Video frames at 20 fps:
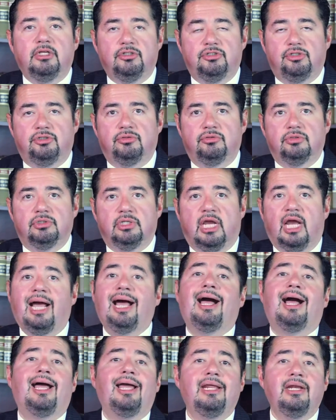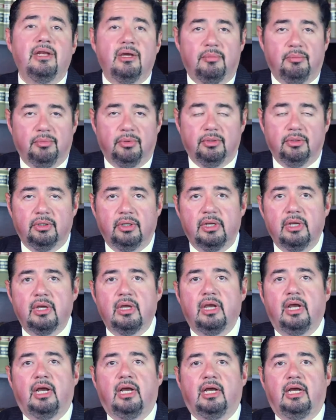issues, a high number.
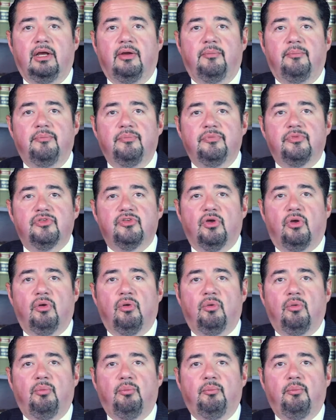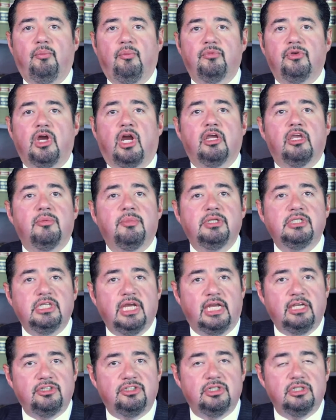So
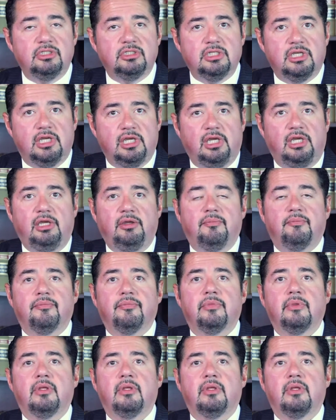documentation is key.